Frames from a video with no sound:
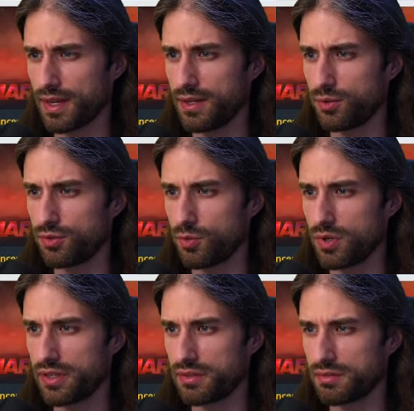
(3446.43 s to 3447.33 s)
another
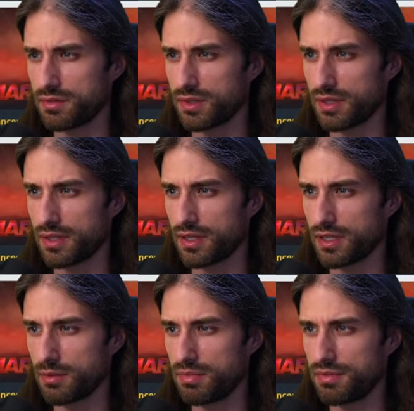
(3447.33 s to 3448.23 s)
one
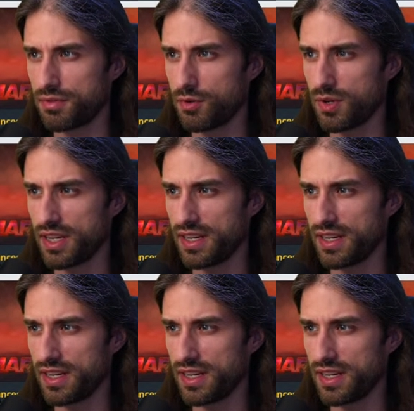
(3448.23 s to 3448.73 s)
before we